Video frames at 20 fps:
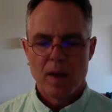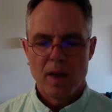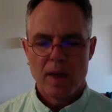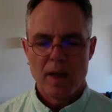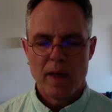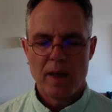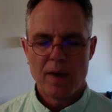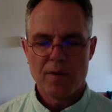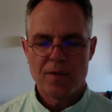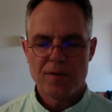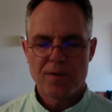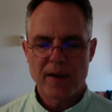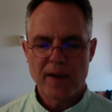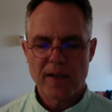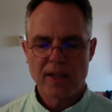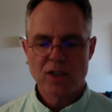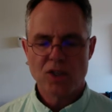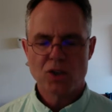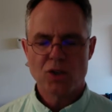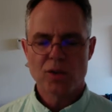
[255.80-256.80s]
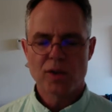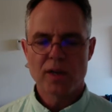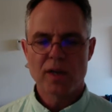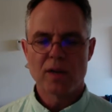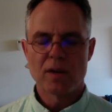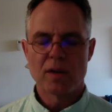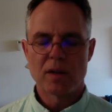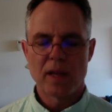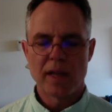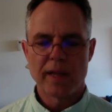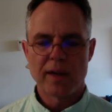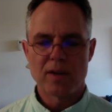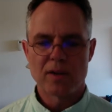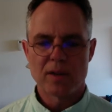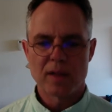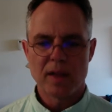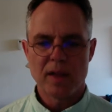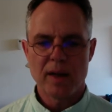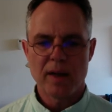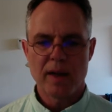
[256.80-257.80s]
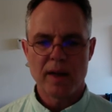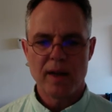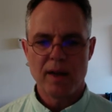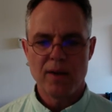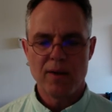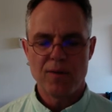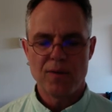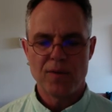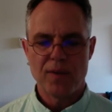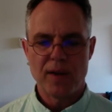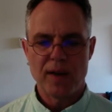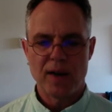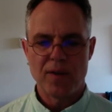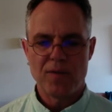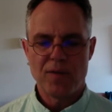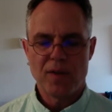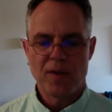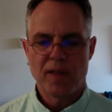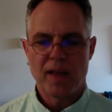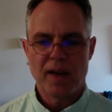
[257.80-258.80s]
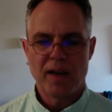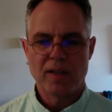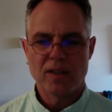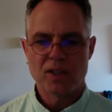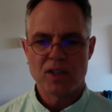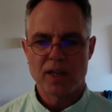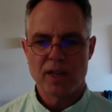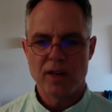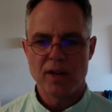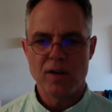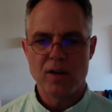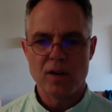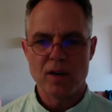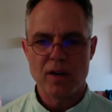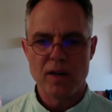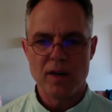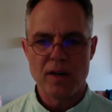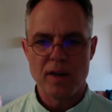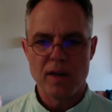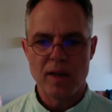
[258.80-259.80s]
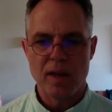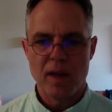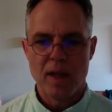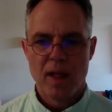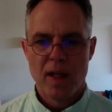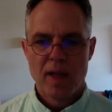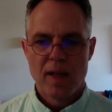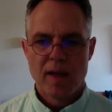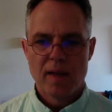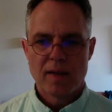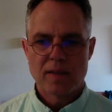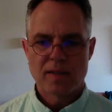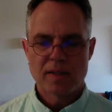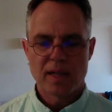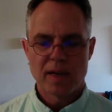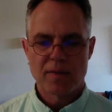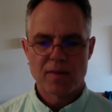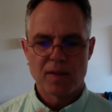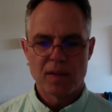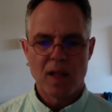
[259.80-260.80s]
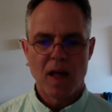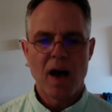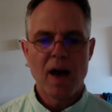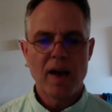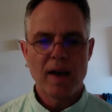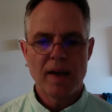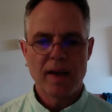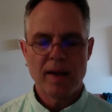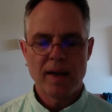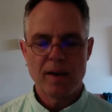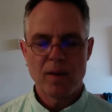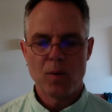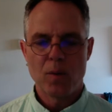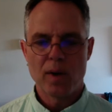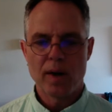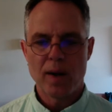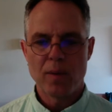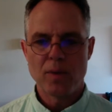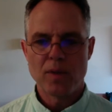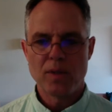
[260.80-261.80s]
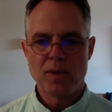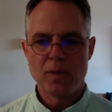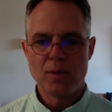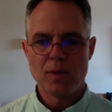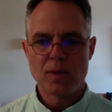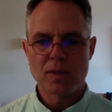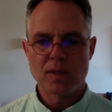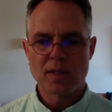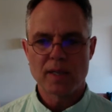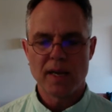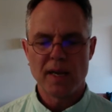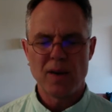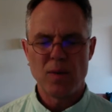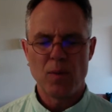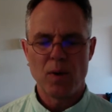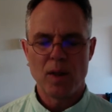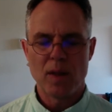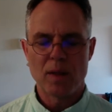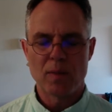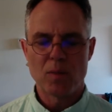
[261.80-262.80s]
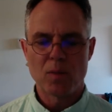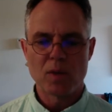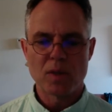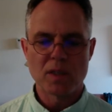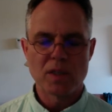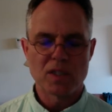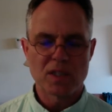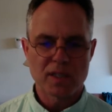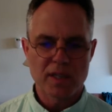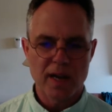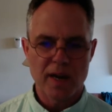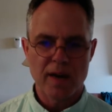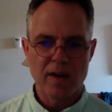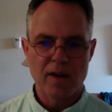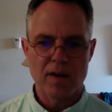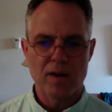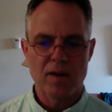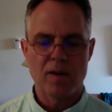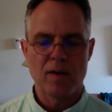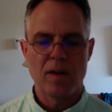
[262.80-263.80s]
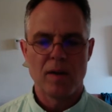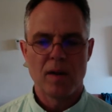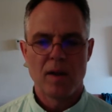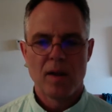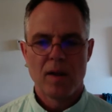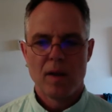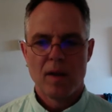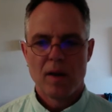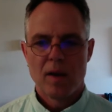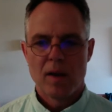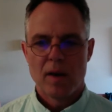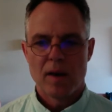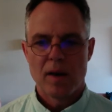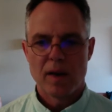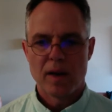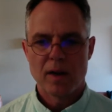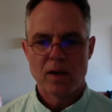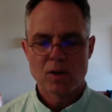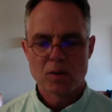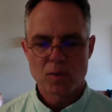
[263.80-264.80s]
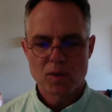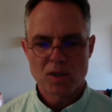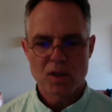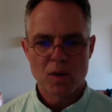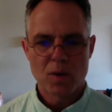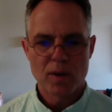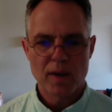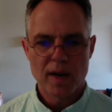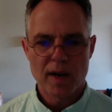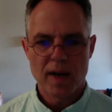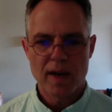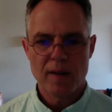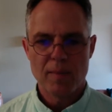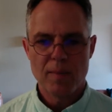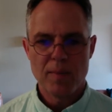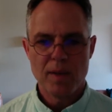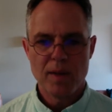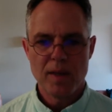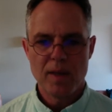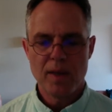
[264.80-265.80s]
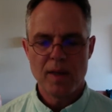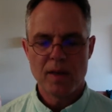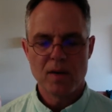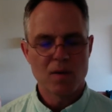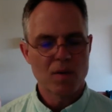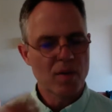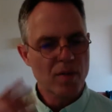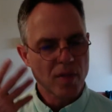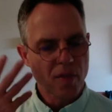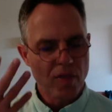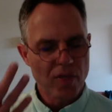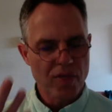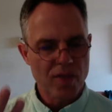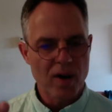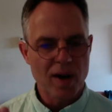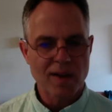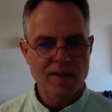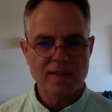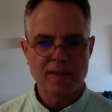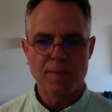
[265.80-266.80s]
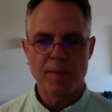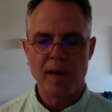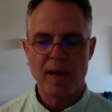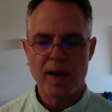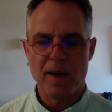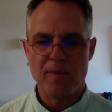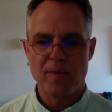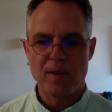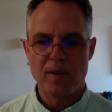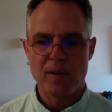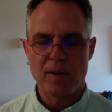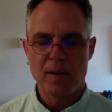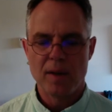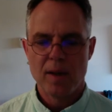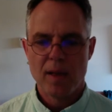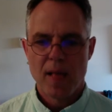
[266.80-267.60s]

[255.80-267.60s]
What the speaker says: if I get triggered later in life and I feel that insecurity, instead of lying, what I would do is say, well, I'm really scared. Here's what's going on in me. Here are the thoughts I'm having.